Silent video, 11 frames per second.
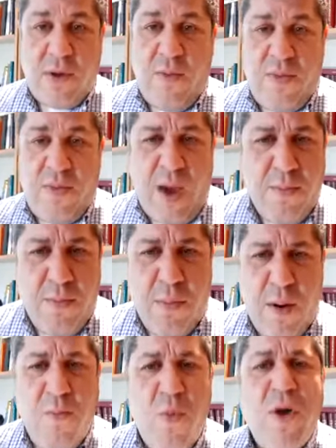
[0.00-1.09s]
become
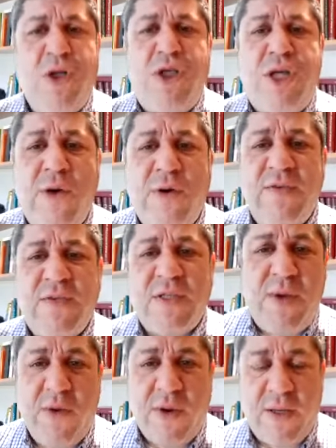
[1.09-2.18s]
more generous of
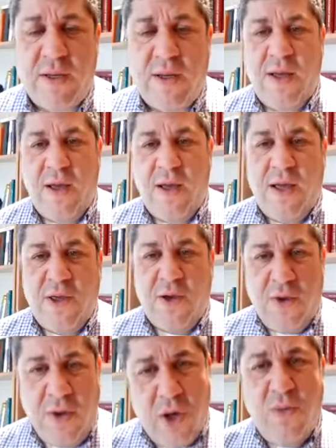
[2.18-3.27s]
spirit. You're in
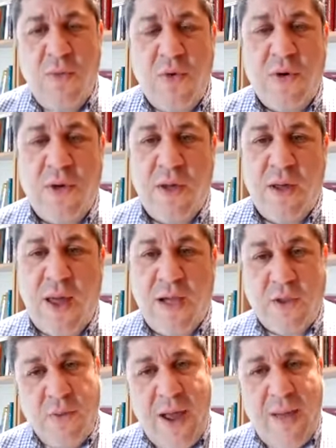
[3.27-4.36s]
a good mood. And so
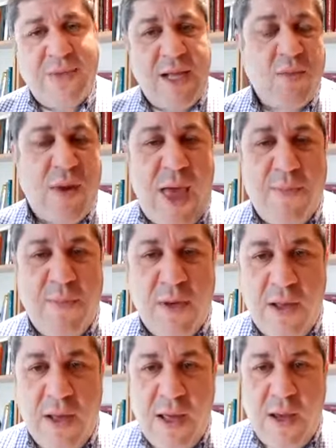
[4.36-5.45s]
perhaps that's what happened
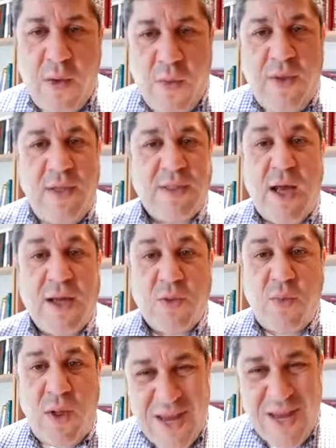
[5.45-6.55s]
with Yitzchak as
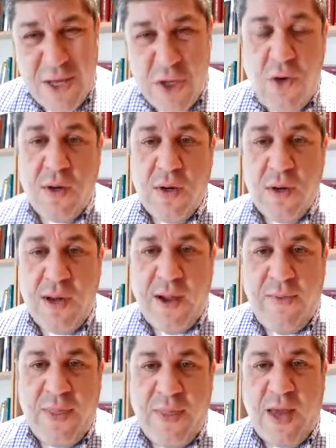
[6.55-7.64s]
well. And he knew
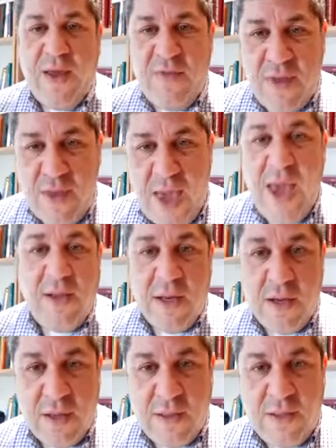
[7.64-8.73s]
that if he ate
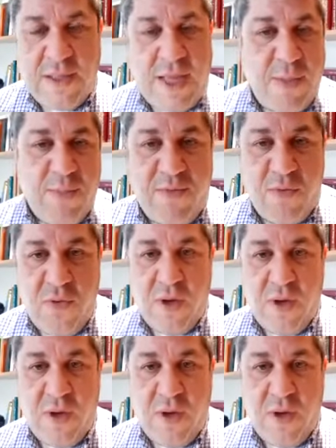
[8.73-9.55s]
this type of food,